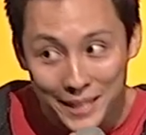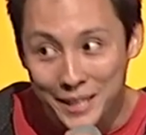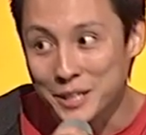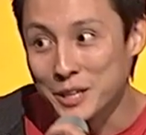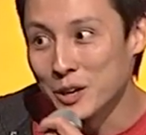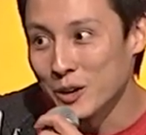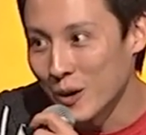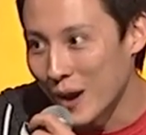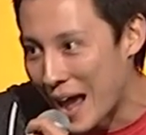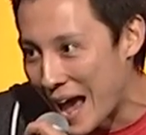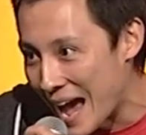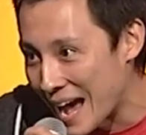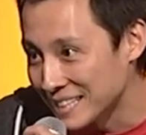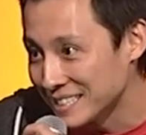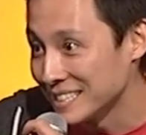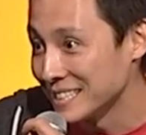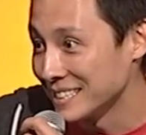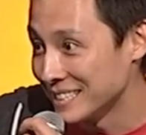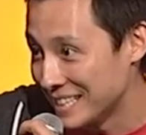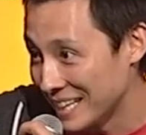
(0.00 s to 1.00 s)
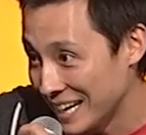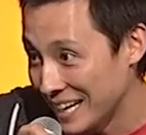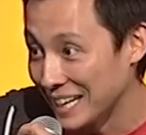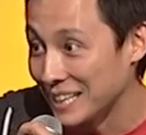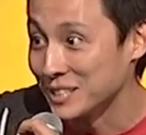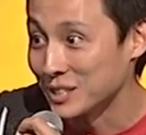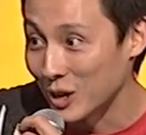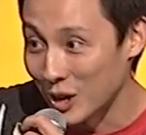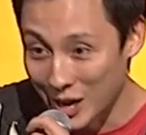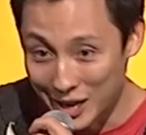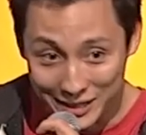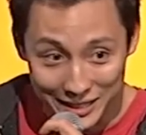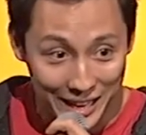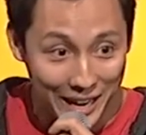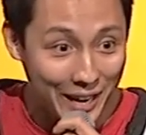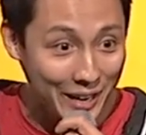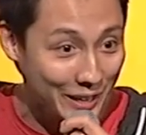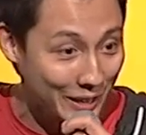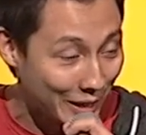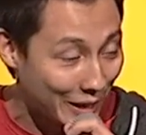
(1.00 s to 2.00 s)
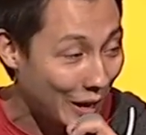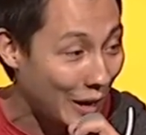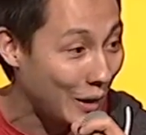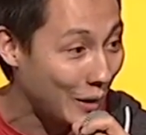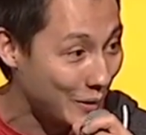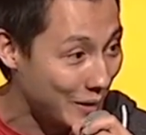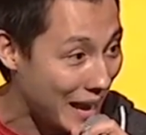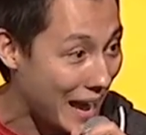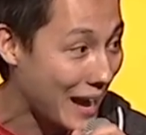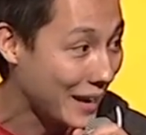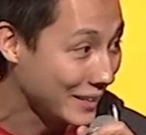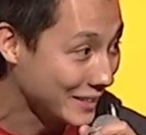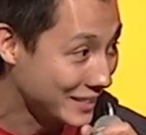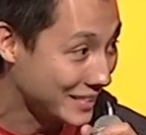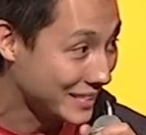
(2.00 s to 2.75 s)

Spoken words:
Your ass and titties, all right? There you go. Now you